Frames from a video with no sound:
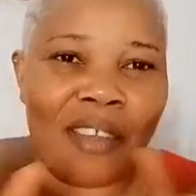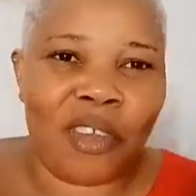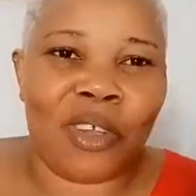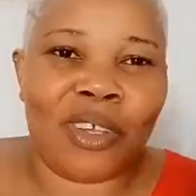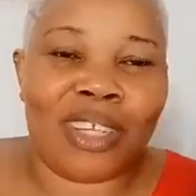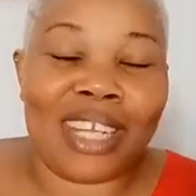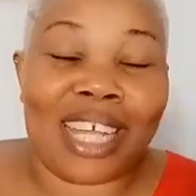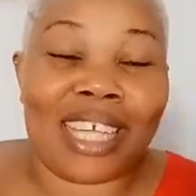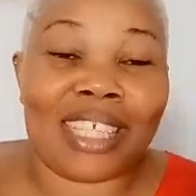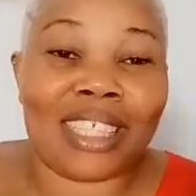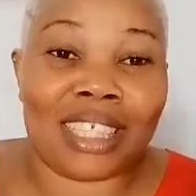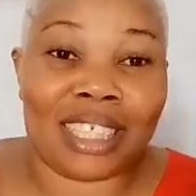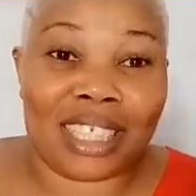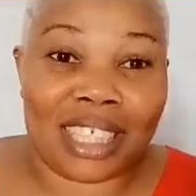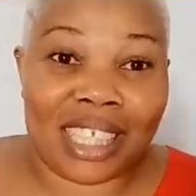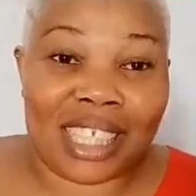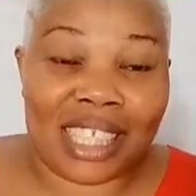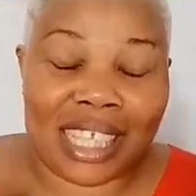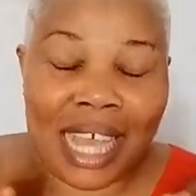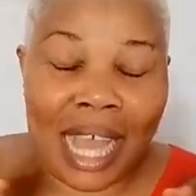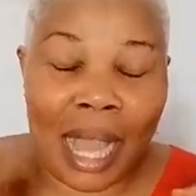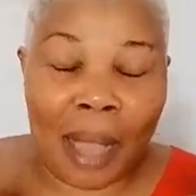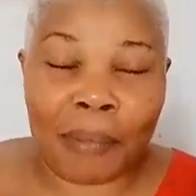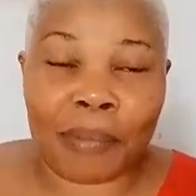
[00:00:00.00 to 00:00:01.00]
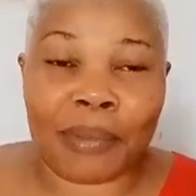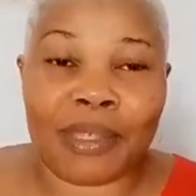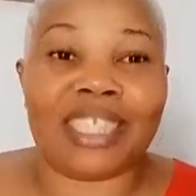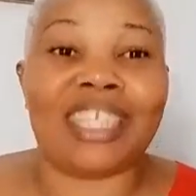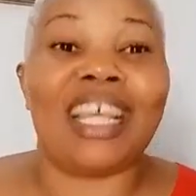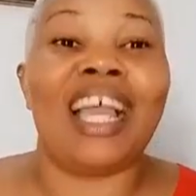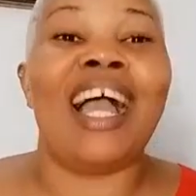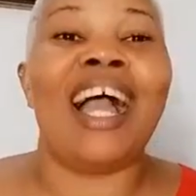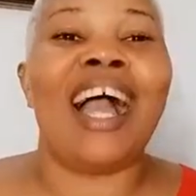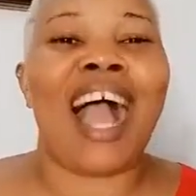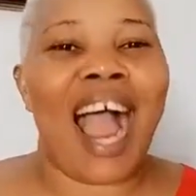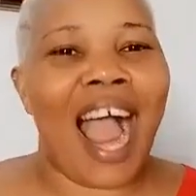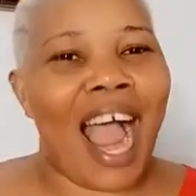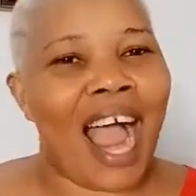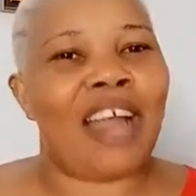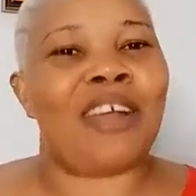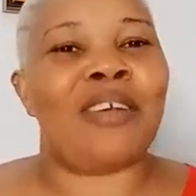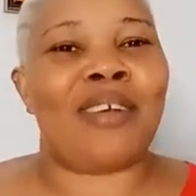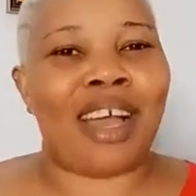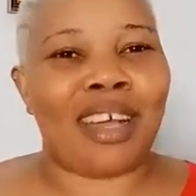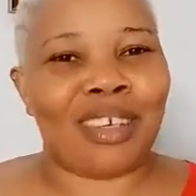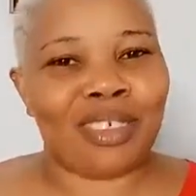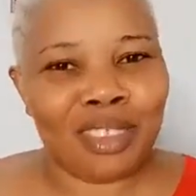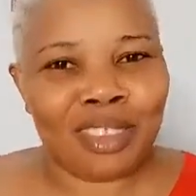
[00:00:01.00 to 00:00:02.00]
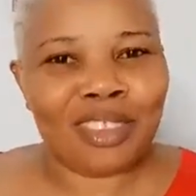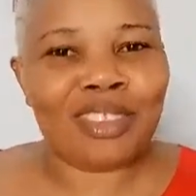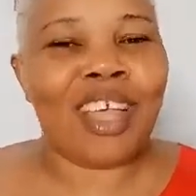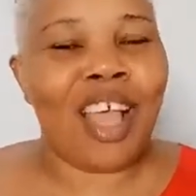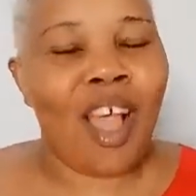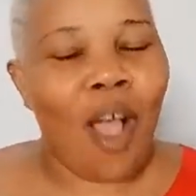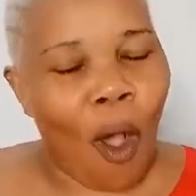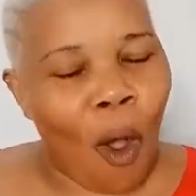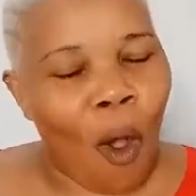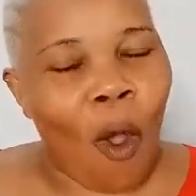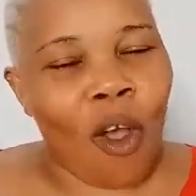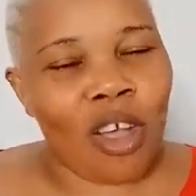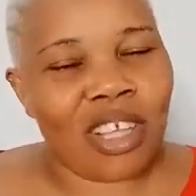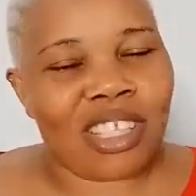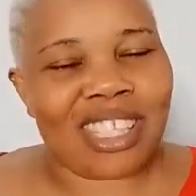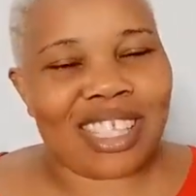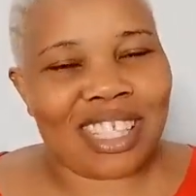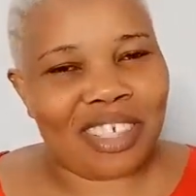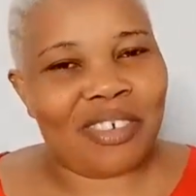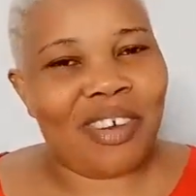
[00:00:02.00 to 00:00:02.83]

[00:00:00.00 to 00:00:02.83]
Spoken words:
every other gist happening around us,